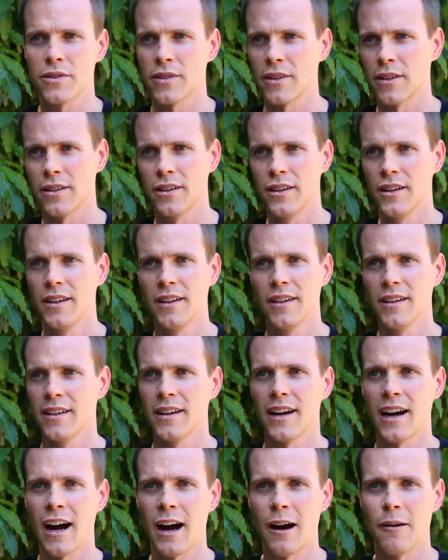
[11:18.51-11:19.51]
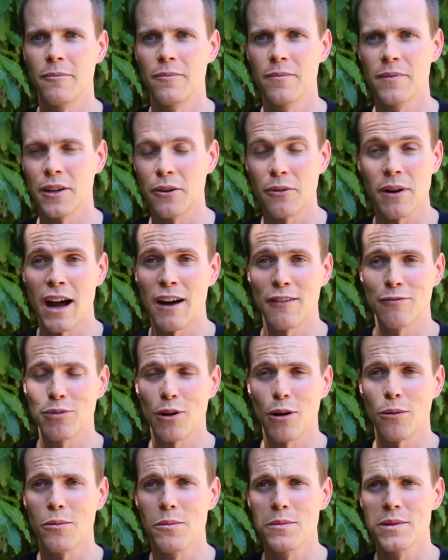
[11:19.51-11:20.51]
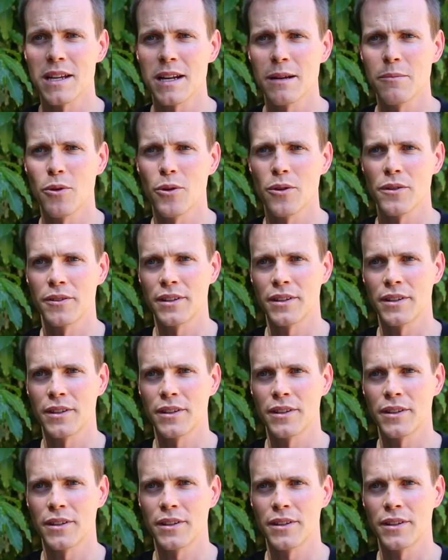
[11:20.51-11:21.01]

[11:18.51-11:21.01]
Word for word: They don't have problems anymore.